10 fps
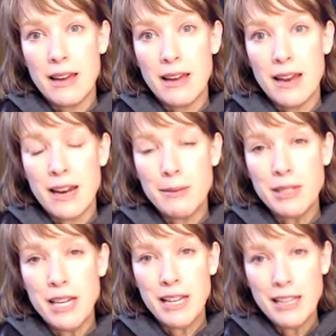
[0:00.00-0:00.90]
And I'm
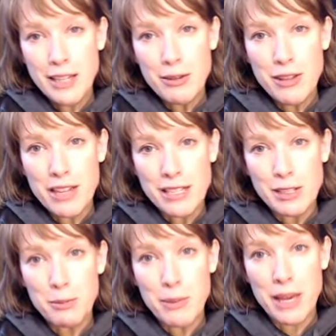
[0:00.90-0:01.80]
telling you
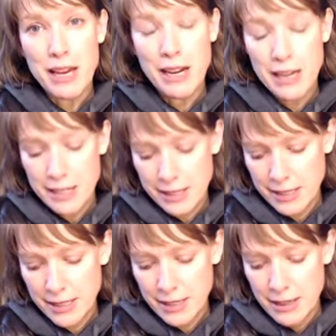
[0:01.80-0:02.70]
this
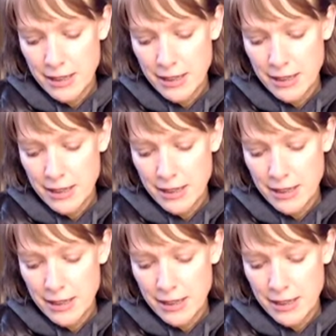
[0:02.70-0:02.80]
because